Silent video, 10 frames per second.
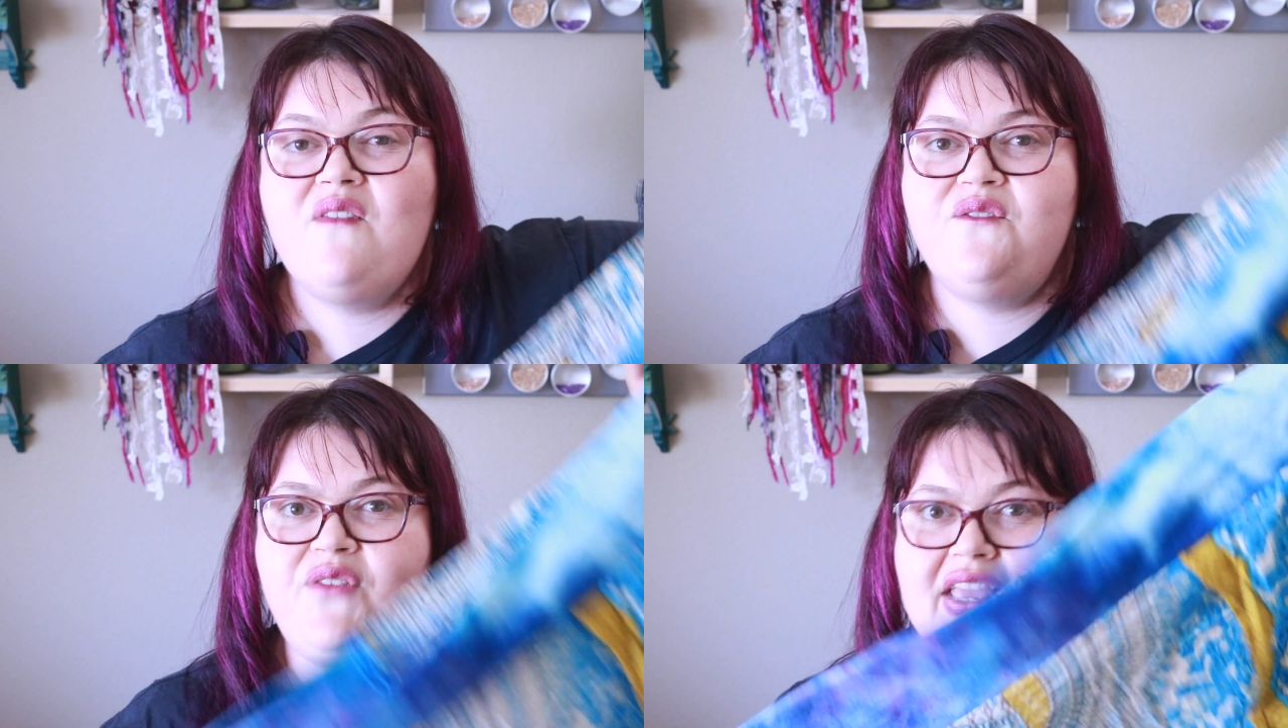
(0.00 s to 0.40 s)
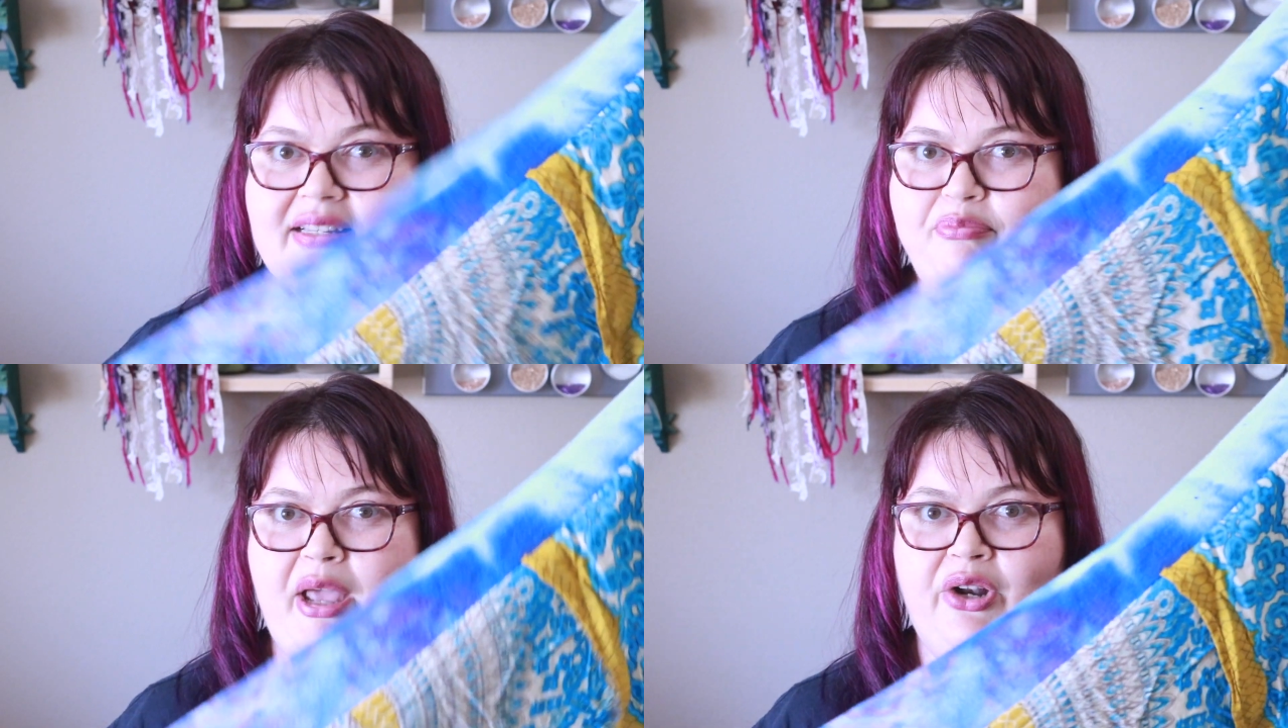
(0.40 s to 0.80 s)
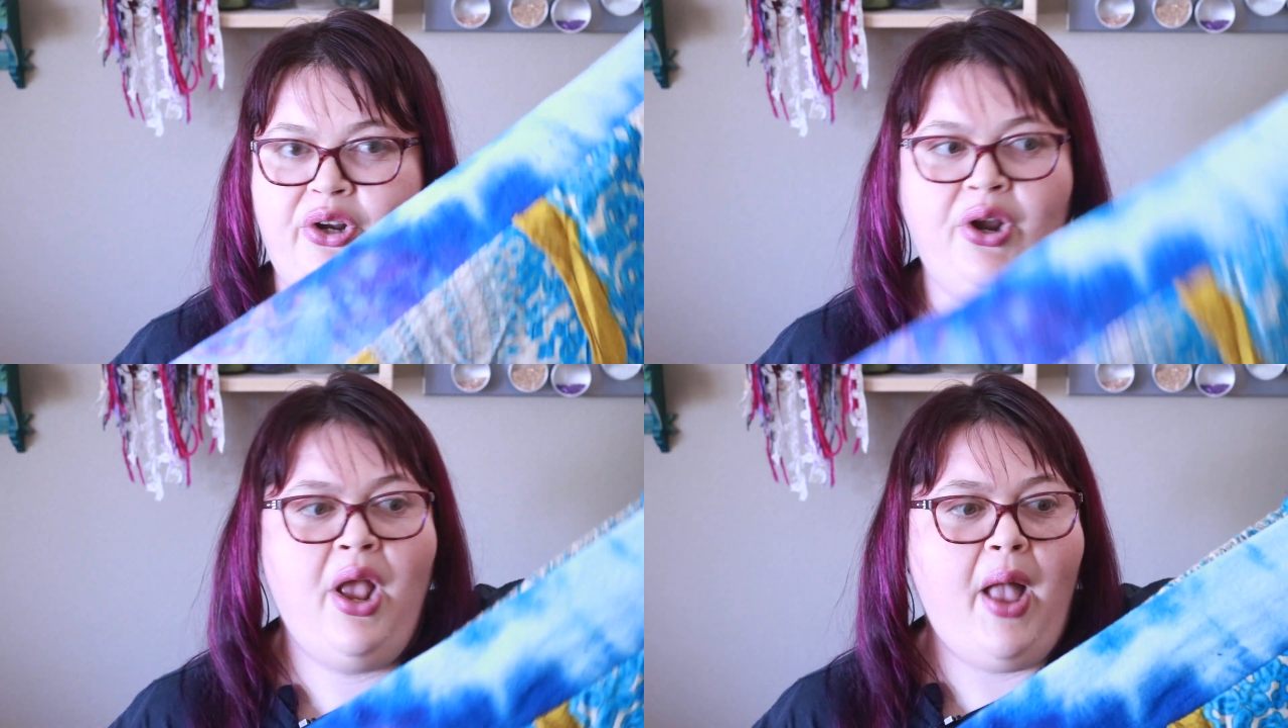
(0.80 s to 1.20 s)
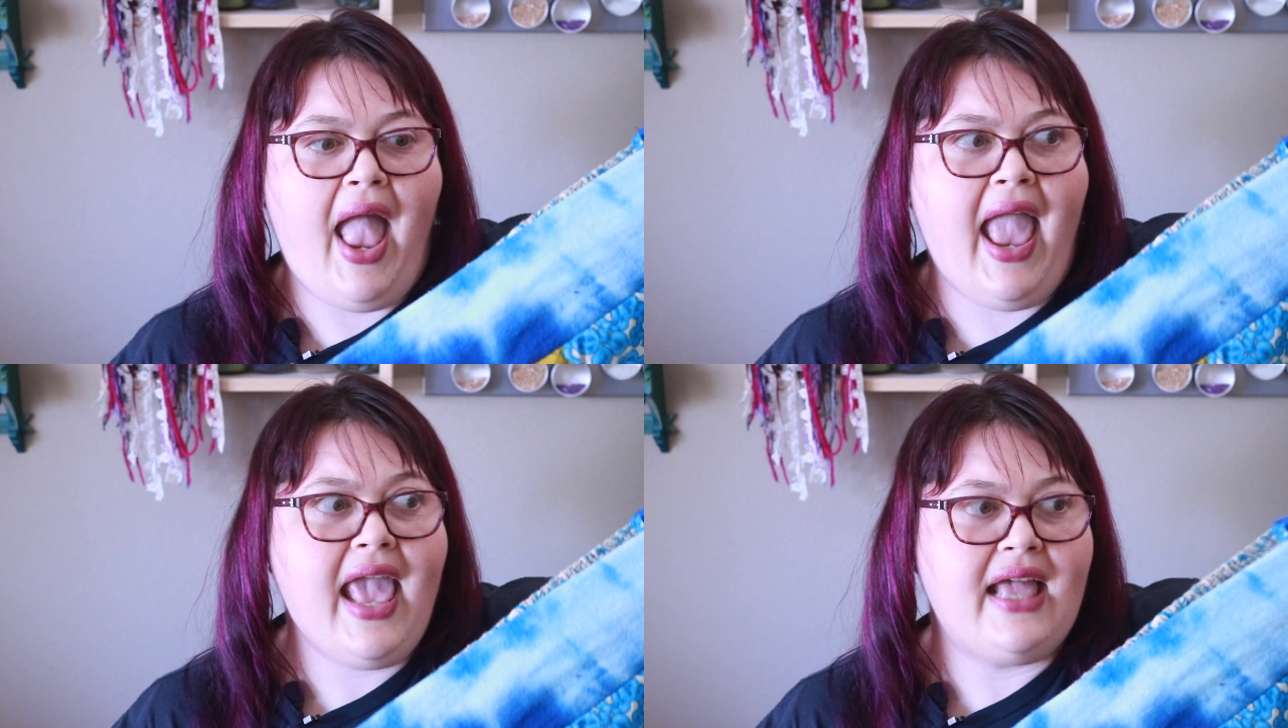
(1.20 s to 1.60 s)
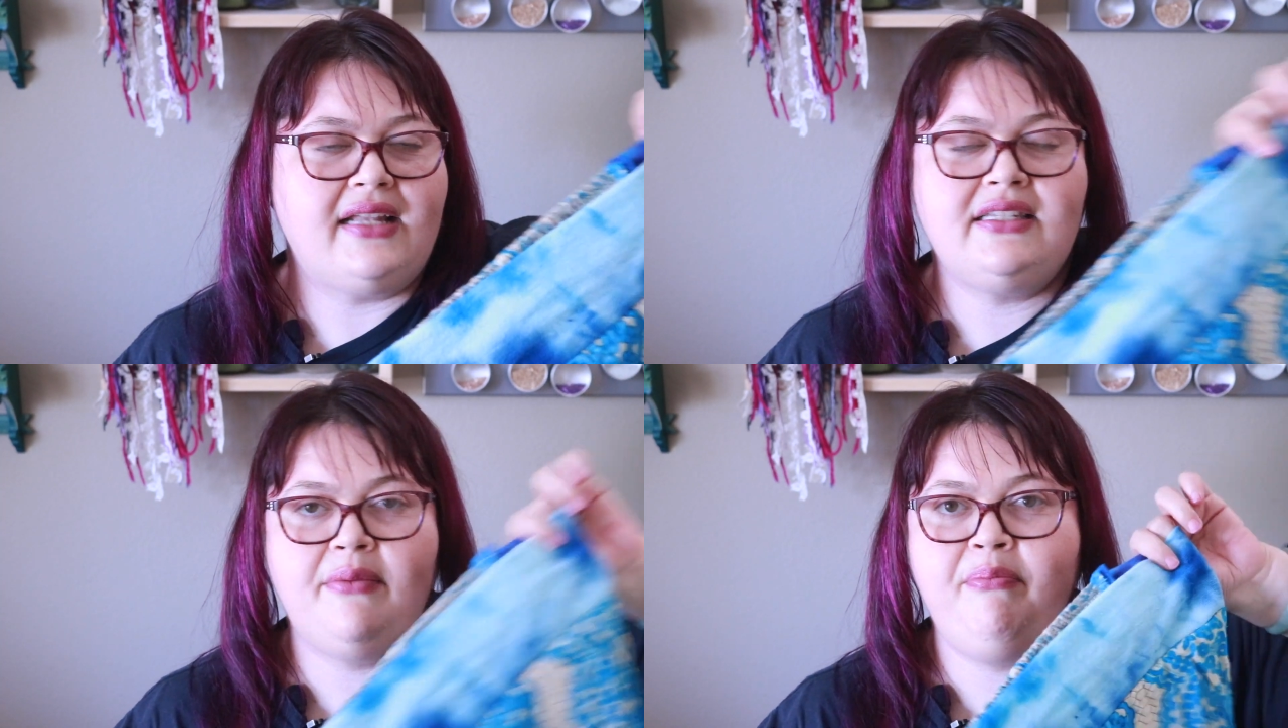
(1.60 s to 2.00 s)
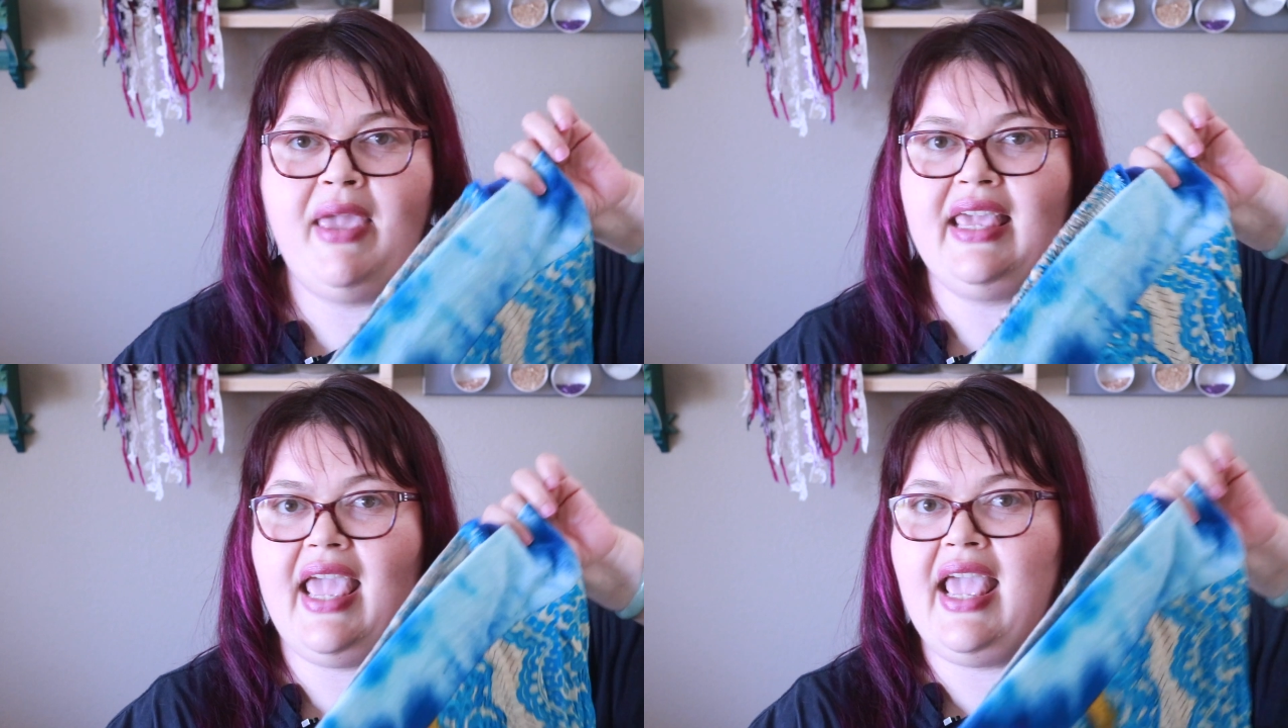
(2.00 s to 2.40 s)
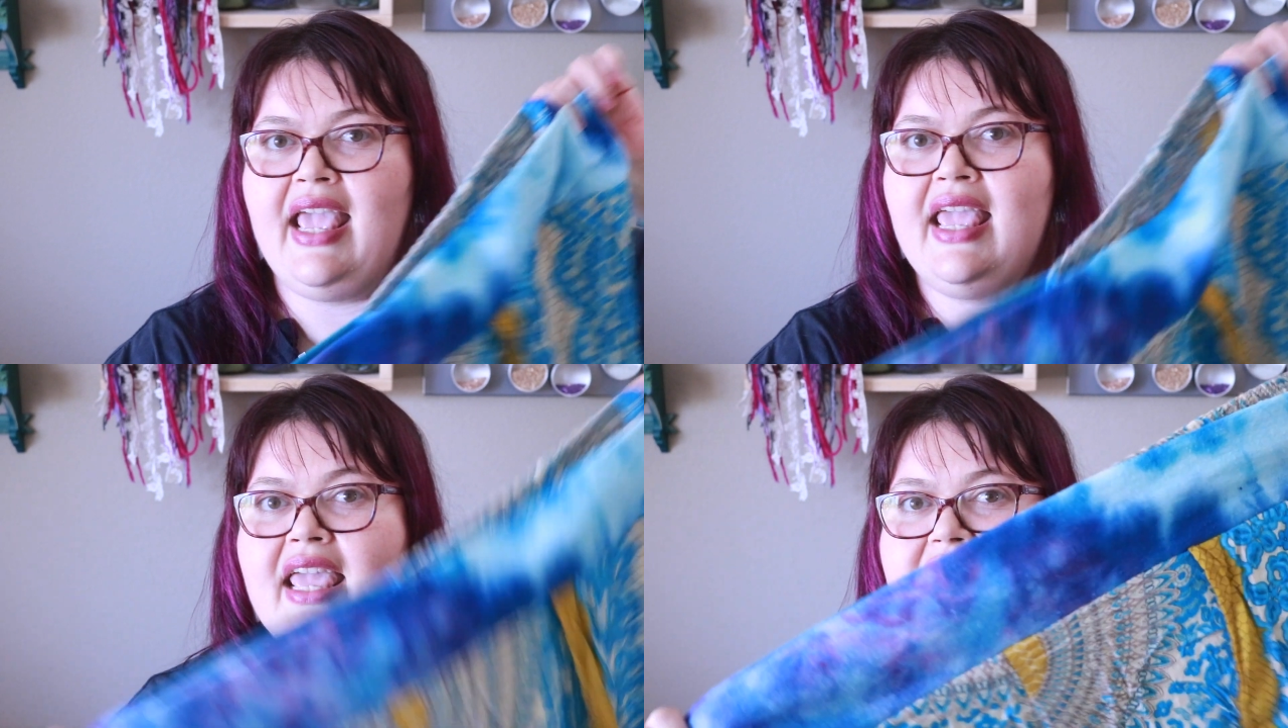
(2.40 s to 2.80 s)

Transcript: fit better and make a